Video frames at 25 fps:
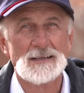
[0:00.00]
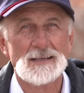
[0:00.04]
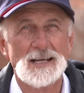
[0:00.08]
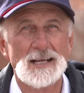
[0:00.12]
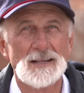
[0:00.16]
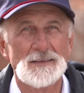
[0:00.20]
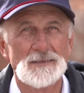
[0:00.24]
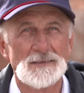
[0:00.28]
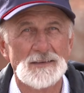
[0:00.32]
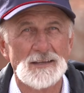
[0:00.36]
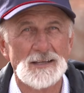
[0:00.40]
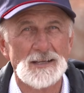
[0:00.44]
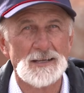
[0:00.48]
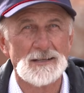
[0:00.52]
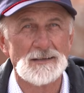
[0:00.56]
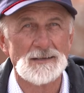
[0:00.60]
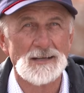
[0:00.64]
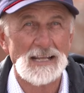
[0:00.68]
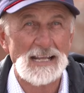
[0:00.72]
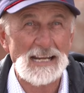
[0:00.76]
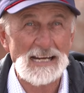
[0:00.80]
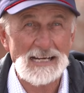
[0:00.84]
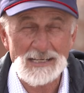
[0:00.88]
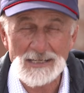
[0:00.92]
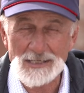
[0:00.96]
and then
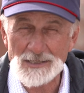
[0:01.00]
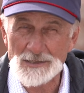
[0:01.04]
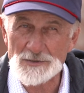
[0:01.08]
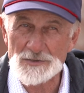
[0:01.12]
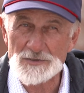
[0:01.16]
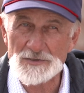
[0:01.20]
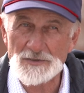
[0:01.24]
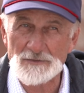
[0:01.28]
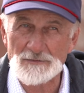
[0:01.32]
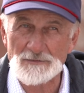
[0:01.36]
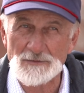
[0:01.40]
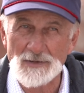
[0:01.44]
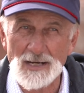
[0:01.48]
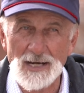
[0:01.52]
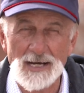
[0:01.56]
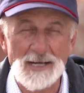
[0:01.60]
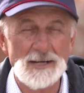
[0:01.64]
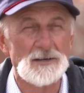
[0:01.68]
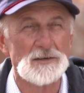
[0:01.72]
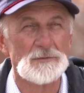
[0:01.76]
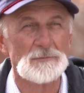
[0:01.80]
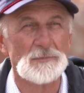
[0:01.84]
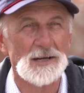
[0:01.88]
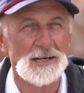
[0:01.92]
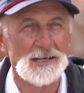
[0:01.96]
80 years of
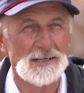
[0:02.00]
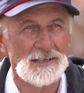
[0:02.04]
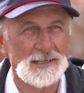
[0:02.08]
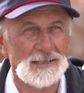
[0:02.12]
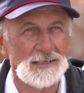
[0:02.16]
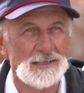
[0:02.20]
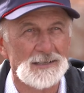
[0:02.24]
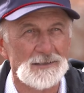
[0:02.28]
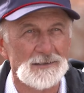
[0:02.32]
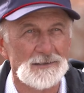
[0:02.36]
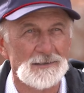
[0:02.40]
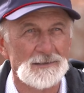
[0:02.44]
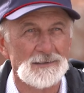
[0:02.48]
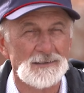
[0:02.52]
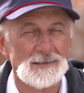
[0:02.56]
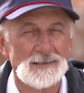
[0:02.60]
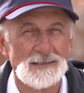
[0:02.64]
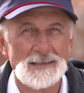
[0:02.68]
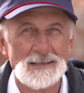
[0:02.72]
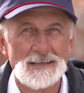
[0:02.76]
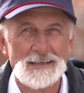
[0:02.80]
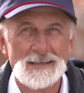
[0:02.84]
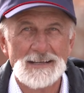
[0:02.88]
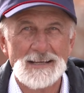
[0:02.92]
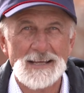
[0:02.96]
iron mining here.
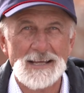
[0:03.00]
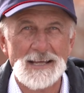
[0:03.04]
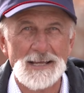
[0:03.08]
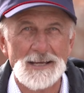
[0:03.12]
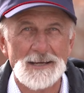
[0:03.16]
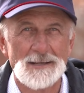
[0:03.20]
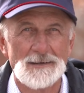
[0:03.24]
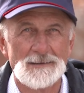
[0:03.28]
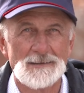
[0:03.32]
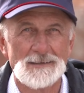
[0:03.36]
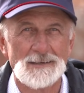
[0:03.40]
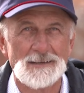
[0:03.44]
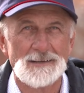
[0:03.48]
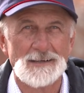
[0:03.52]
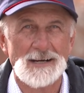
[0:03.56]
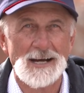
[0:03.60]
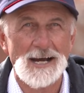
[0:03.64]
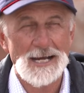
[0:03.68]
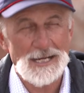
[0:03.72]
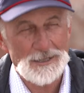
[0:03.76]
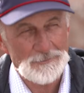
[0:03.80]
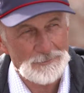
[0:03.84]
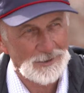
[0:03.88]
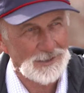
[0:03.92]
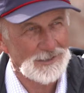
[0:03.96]
And
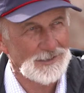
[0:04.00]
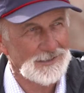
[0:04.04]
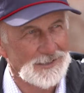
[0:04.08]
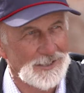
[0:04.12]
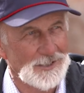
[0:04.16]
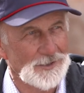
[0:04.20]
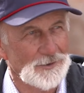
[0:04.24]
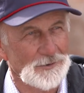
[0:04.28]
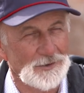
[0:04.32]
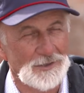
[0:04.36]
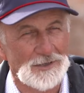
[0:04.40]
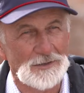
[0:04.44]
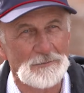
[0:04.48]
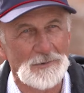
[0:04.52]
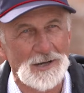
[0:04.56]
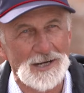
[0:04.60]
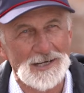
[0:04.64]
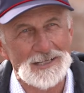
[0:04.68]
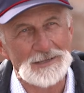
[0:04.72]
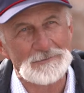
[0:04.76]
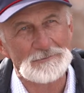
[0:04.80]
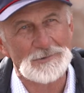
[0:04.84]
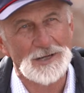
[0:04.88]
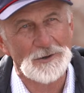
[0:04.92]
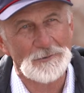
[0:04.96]
I am continuing the
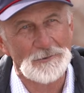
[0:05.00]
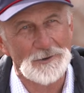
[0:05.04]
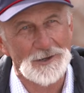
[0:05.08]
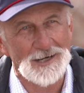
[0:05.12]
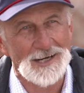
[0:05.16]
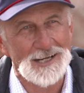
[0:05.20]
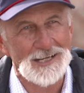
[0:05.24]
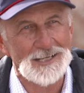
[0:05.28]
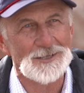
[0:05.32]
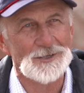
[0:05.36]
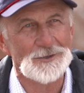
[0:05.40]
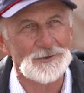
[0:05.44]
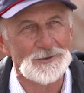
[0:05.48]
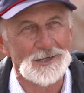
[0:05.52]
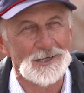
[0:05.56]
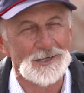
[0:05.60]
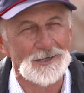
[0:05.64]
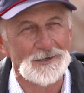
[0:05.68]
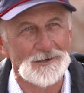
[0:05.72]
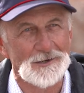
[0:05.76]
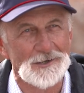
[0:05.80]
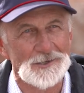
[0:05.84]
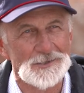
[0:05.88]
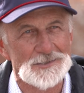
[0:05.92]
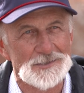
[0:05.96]
mining by what I do
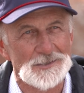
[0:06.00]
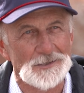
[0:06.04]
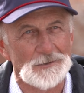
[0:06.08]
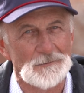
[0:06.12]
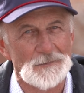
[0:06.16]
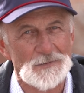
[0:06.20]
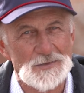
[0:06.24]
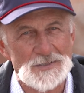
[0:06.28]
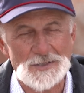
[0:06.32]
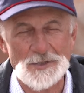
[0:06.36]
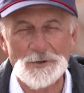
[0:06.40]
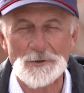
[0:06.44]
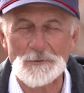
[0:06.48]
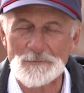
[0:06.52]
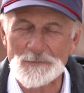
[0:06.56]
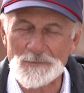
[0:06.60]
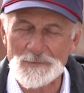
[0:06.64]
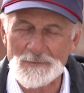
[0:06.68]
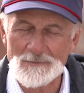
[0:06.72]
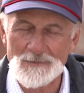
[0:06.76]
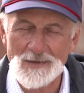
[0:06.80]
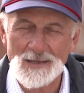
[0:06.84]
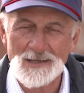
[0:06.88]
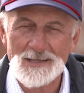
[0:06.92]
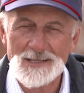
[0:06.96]
here also. So,
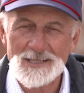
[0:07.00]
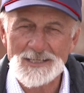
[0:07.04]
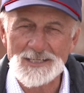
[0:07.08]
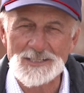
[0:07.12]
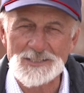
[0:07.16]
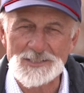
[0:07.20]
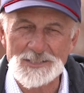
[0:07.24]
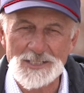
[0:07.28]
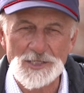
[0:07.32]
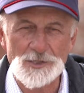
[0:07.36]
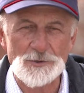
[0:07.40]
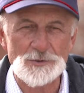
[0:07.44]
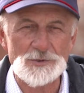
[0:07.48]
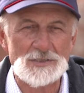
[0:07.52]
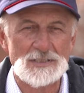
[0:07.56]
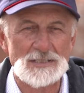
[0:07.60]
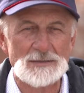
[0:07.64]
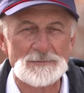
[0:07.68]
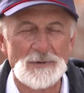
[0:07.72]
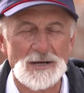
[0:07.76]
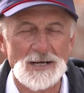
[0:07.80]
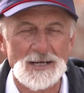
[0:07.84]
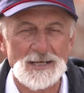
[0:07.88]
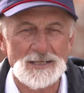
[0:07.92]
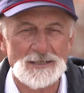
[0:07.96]
continuously
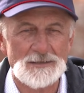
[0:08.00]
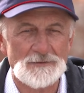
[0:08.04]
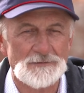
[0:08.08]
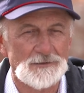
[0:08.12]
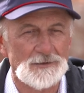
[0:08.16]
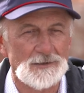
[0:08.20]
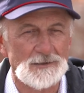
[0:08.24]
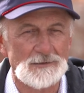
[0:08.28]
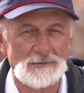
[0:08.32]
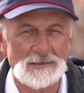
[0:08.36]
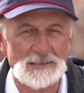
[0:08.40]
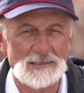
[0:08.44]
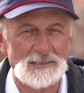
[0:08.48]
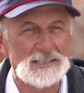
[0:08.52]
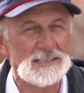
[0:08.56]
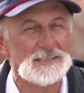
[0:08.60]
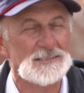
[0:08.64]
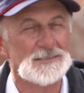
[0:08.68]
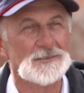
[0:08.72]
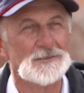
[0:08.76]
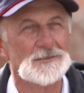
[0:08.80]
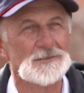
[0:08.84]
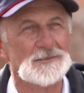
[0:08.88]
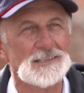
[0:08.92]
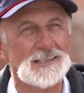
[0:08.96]
mined for at
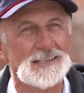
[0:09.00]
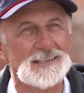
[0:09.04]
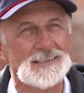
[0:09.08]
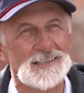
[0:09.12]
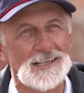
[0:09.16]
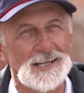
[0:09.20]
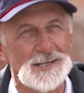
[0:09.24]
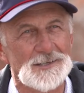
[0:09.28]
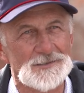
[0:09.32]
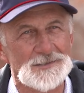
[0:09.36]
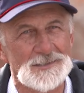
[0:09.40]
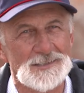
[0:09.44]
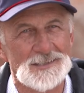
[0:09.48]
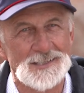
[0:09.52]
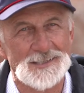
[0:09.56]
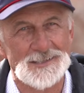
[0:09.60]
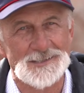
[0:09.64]
least 13,000